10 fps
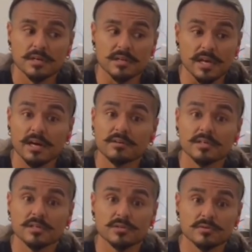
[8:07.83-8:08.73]
Now they
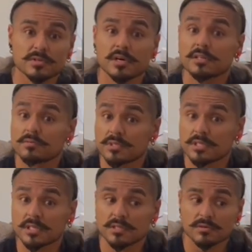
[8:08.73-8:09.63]
can use other
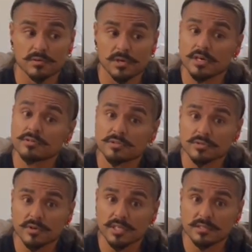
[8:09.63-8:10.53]
witiks or other
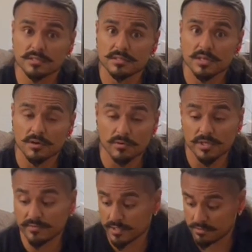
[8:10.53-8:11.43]
strikes, or
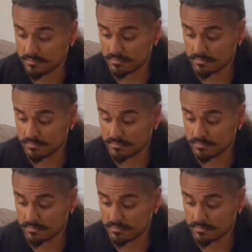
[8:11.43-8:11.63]
even